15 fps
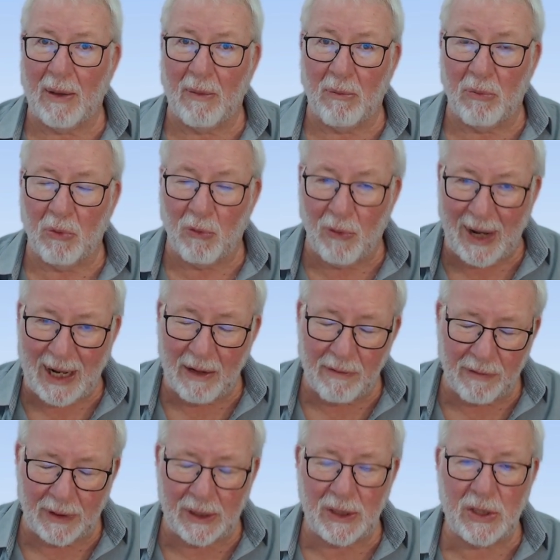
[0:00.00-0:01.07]

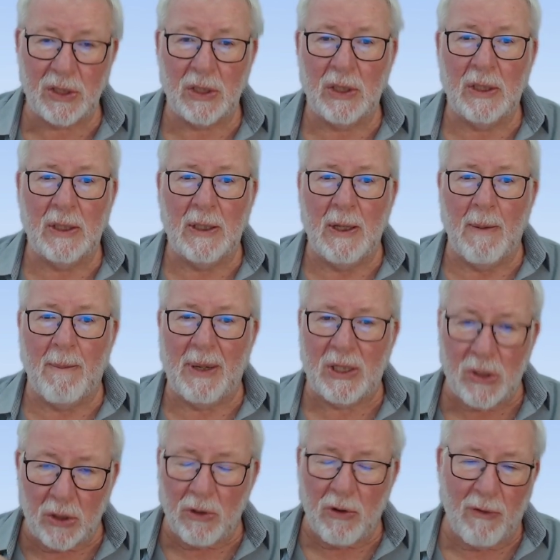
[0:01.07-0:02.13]
relevant, but
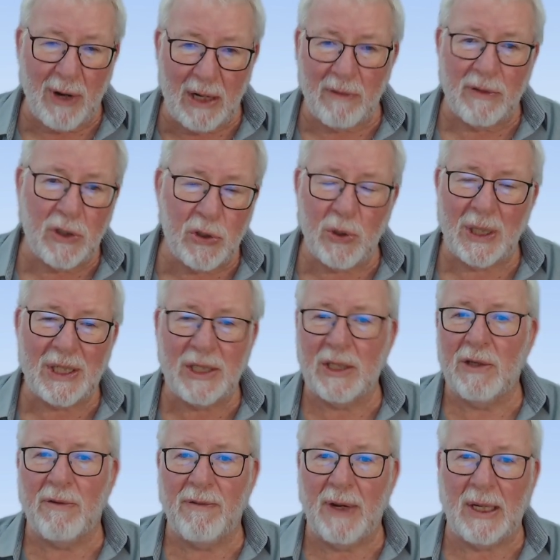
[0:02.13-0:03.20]
it's not relevant as a
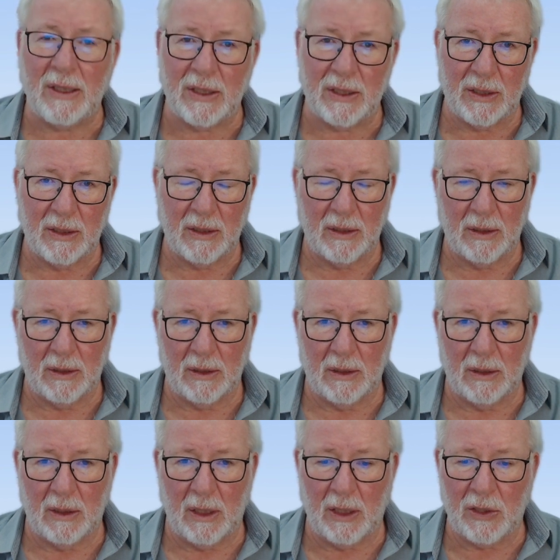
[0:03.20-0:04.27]
defense.
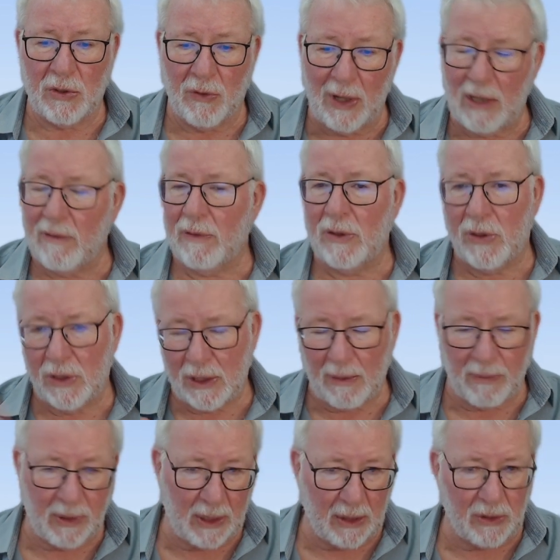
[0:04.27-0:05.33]
It's relevant to
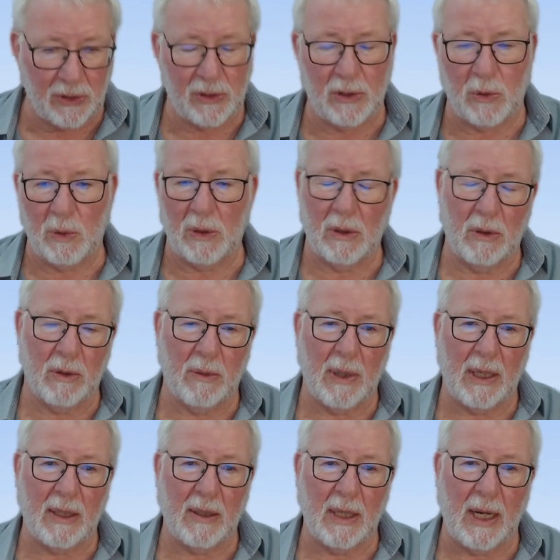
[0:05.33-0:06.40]
something else that we'll look
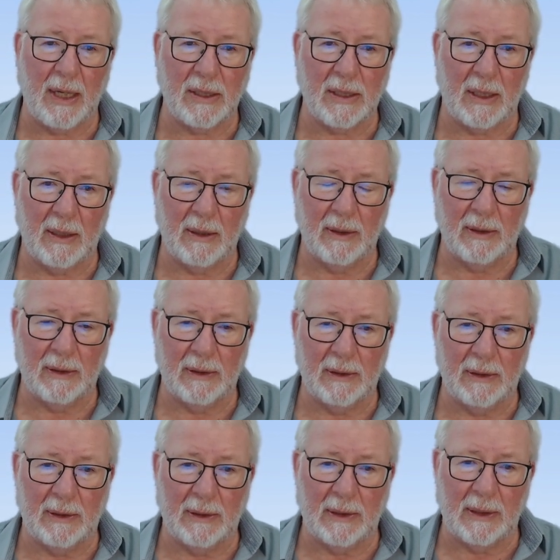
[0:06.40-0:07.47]
at later,
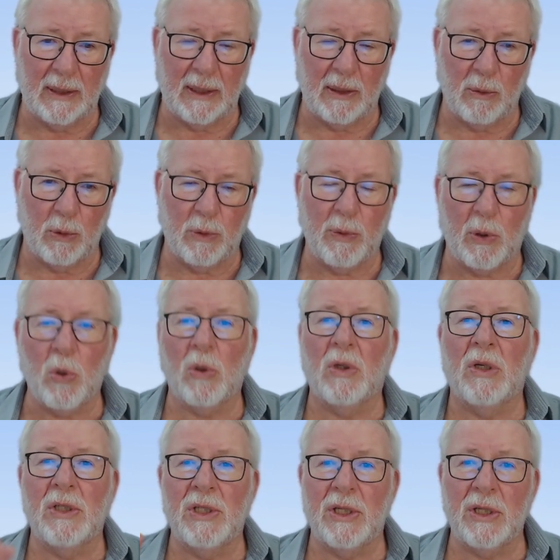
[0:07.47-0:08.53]
what we call
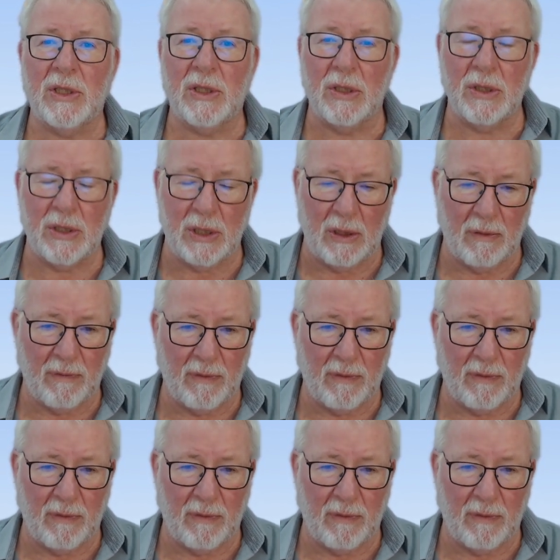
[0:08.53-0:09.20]
consistency. If